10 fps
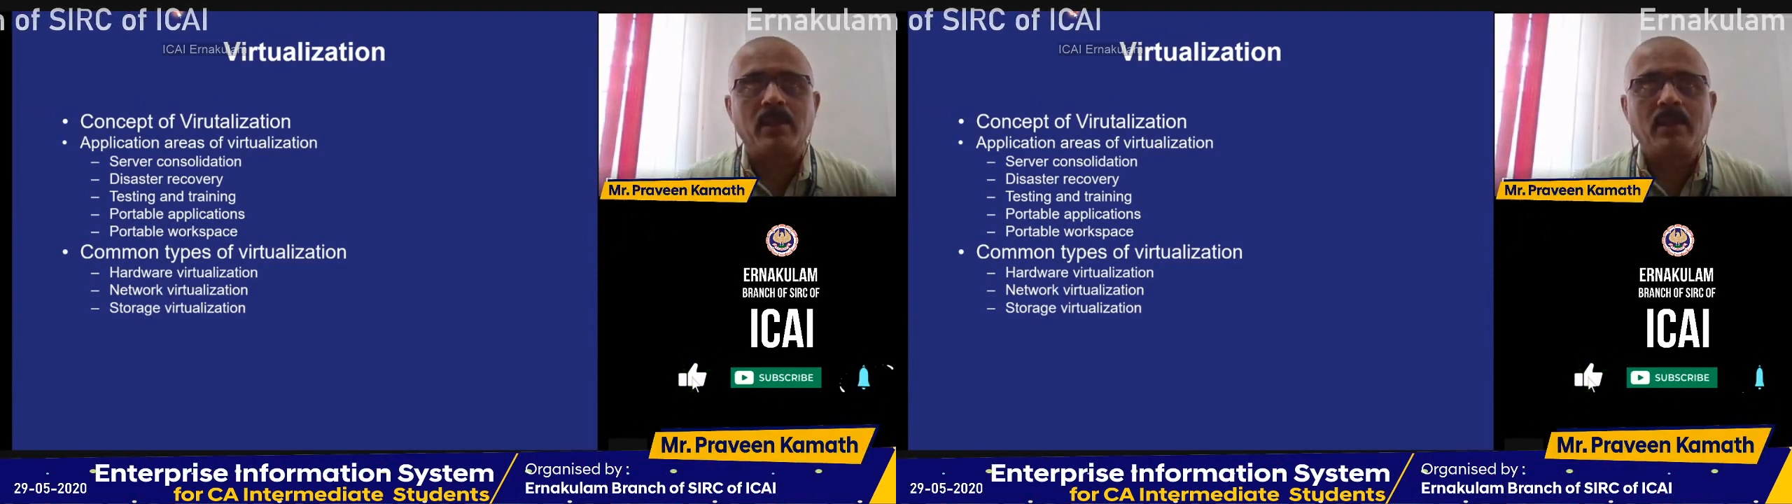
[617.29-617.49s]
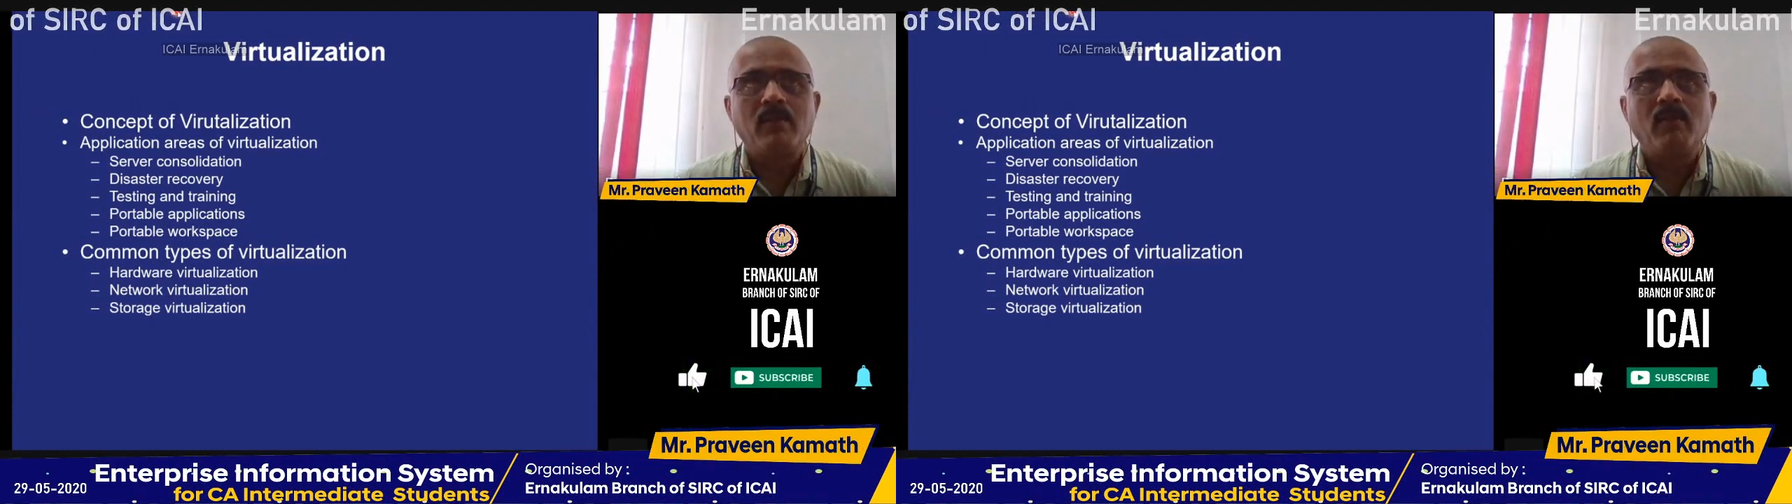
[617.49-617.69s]

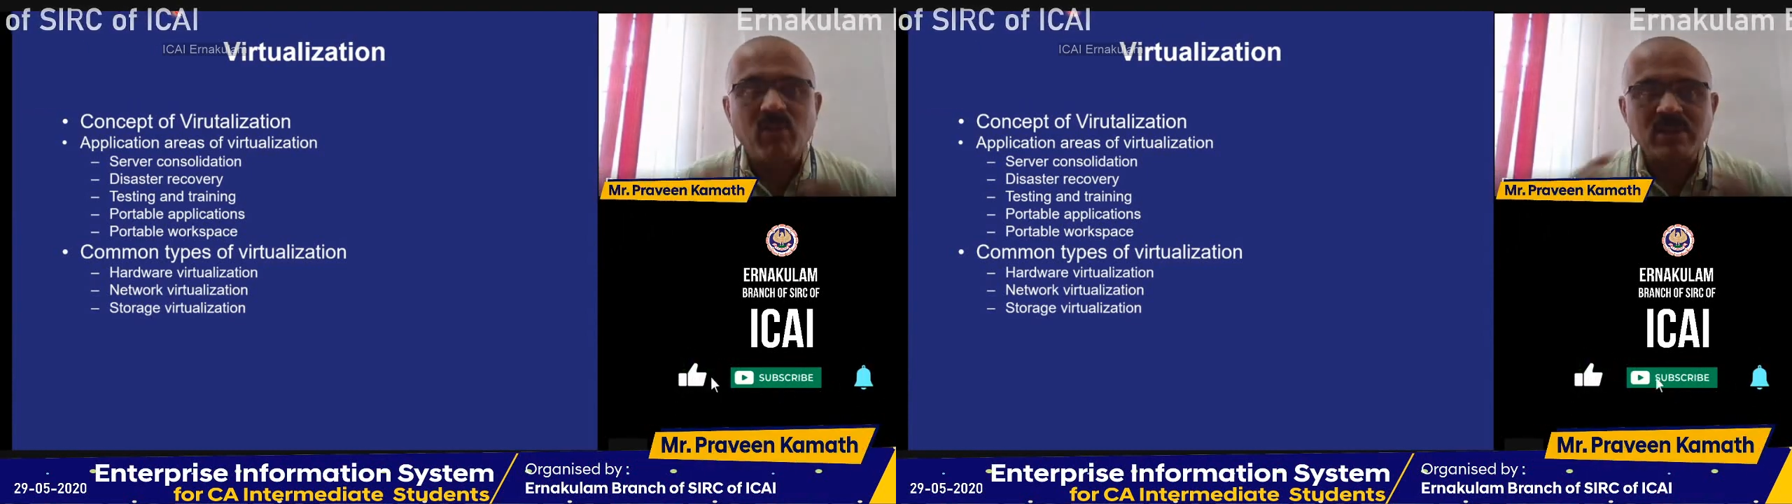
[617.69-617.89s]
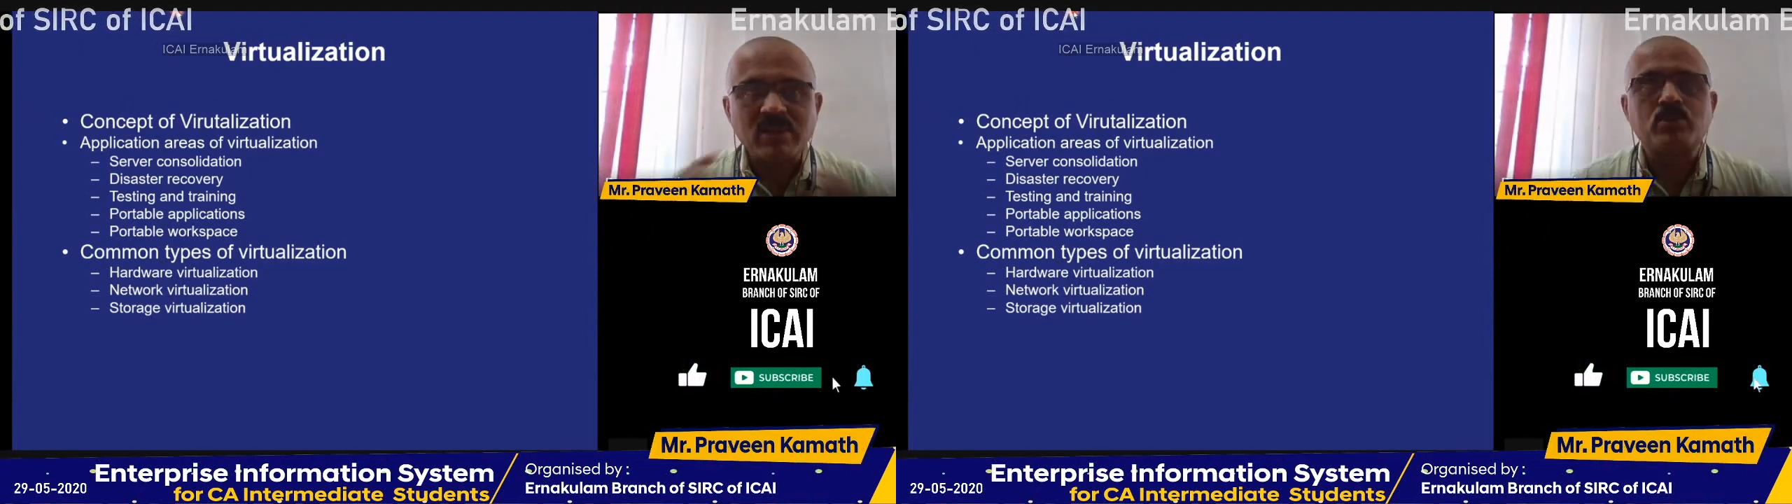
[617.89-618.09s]

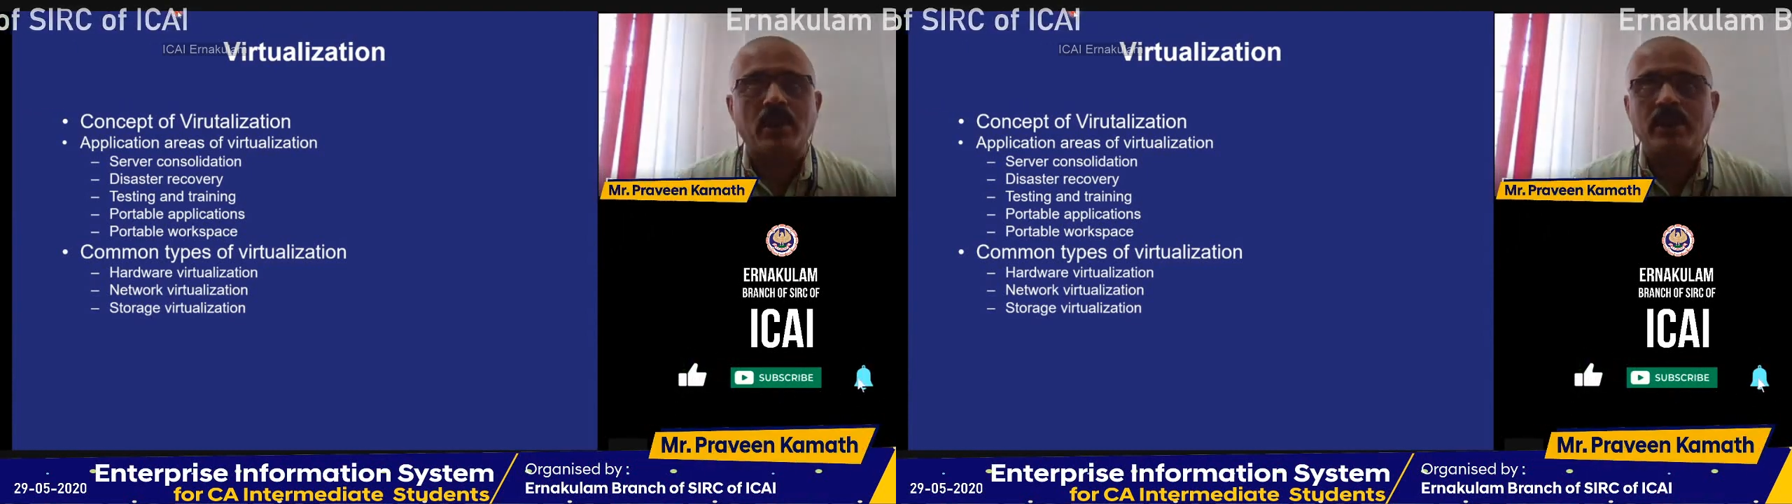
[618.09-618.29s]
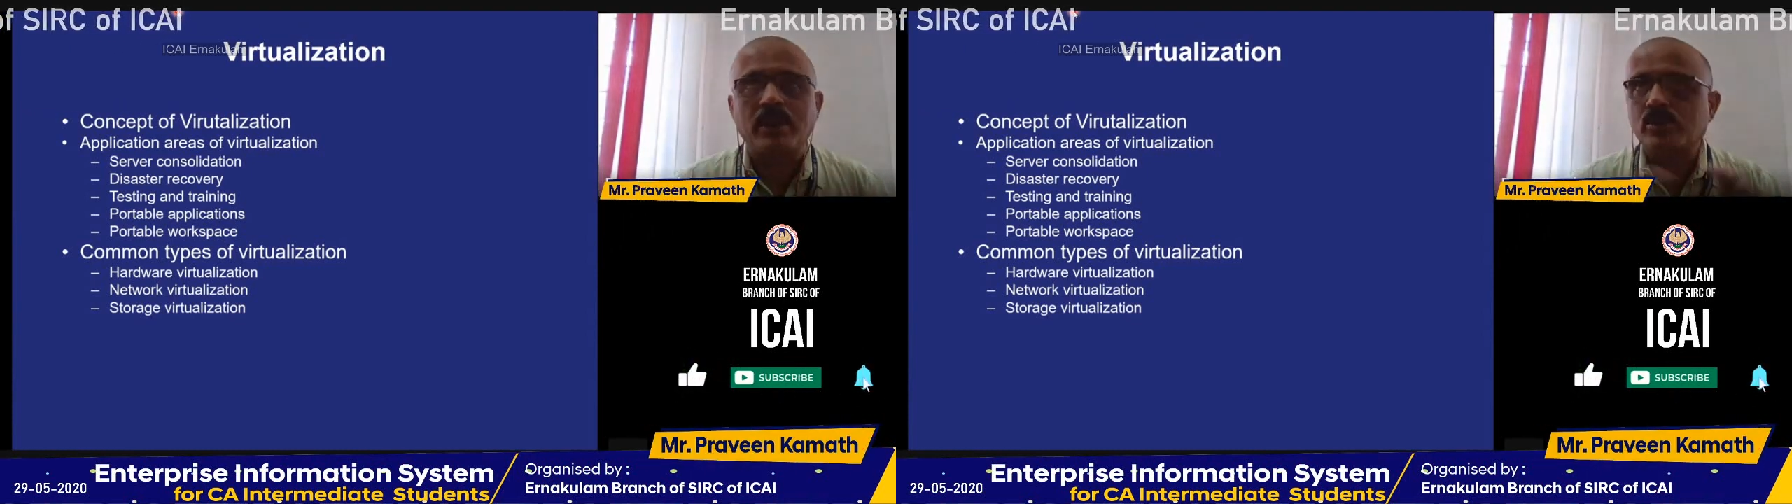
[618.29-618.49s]
Virtual. It
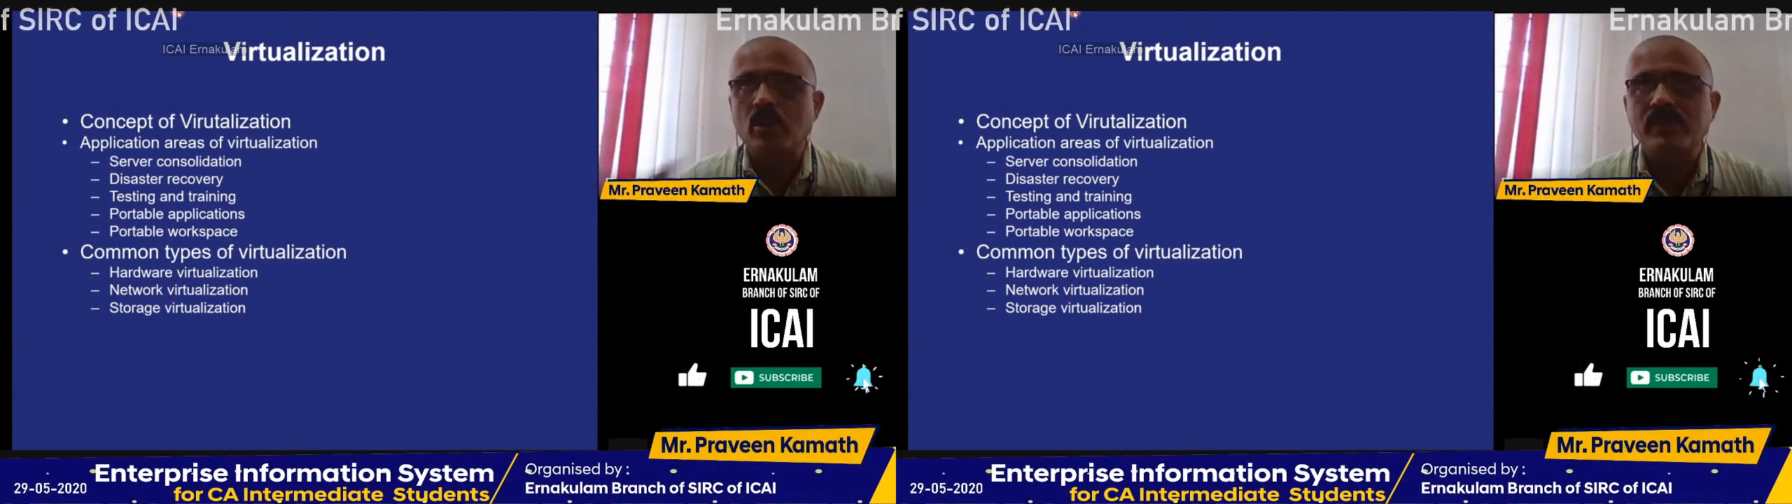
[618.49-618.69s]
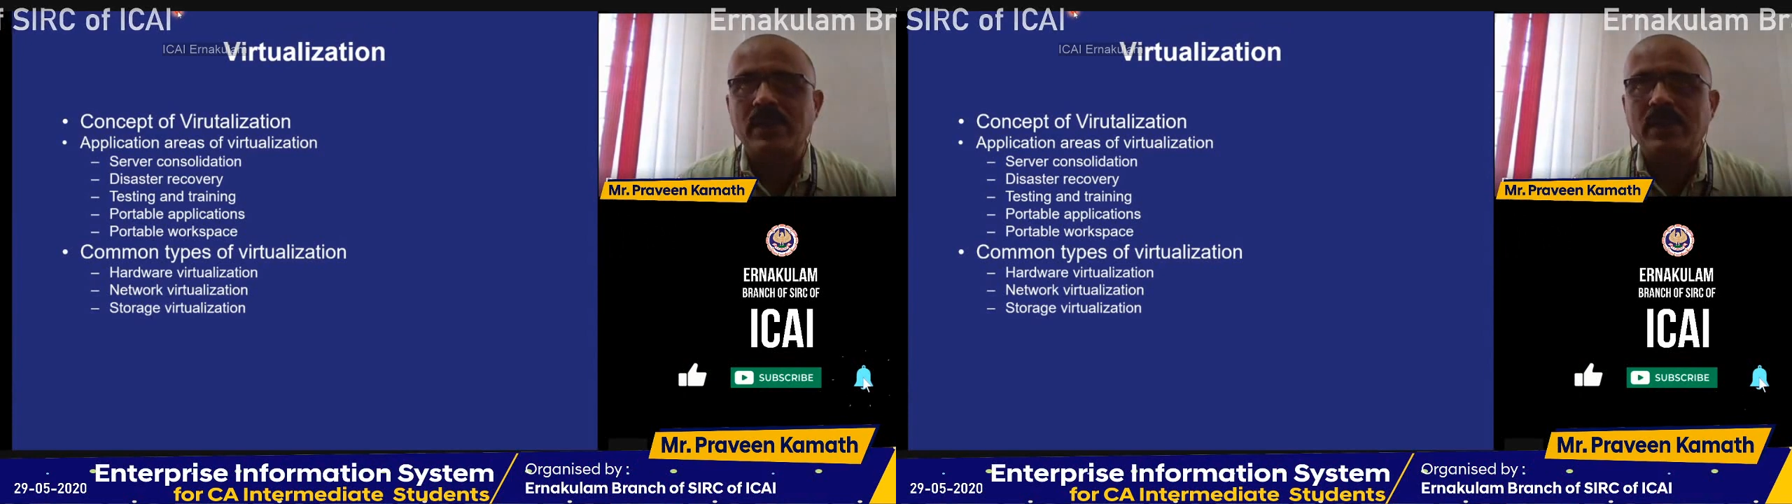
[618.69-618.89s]
is not
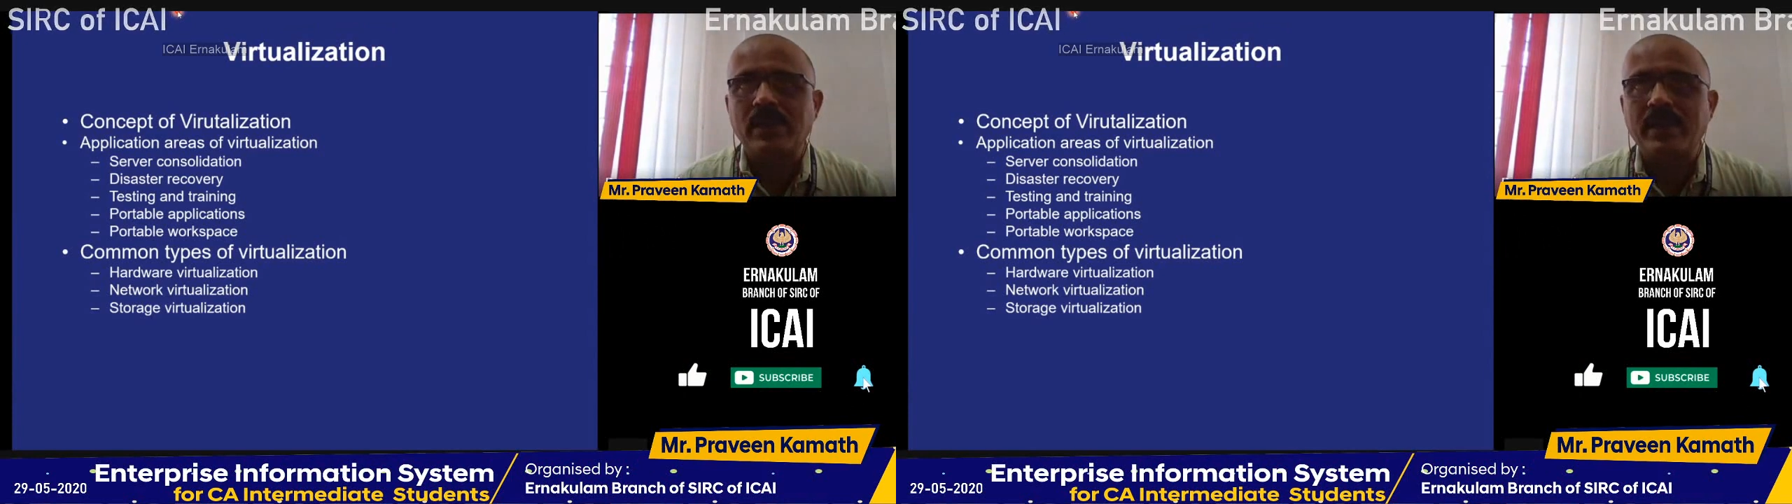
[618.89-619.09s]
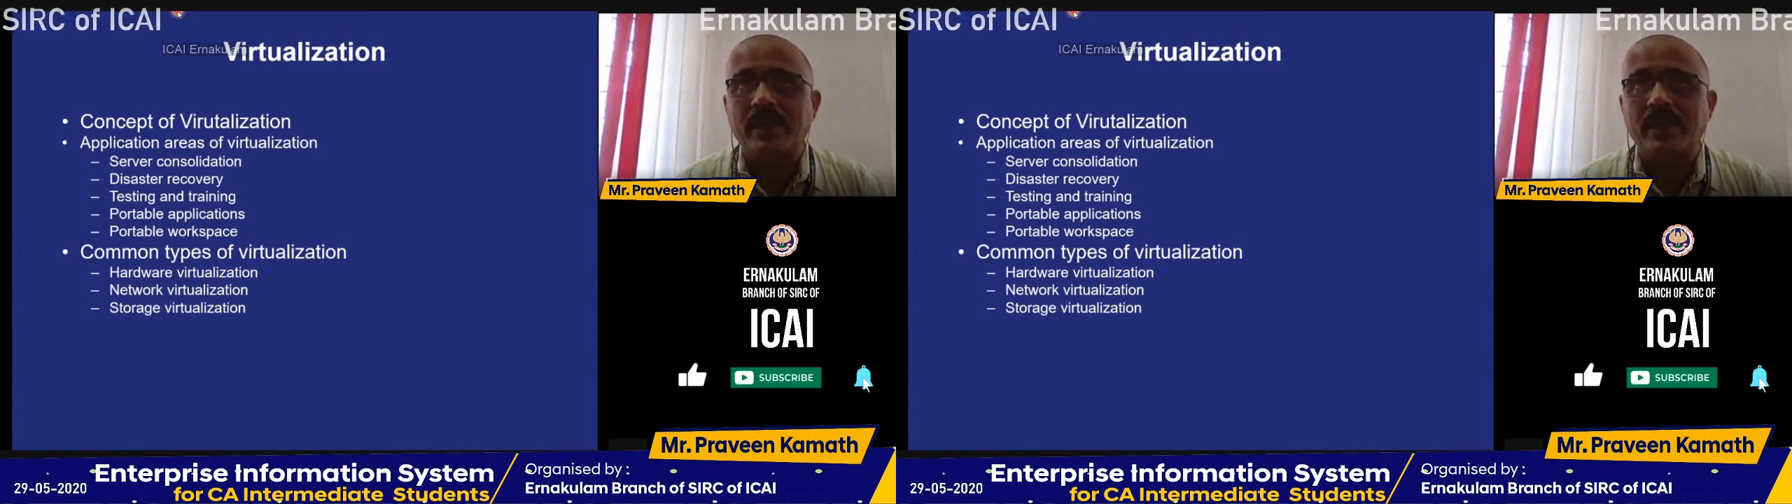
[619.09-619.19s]
physically there.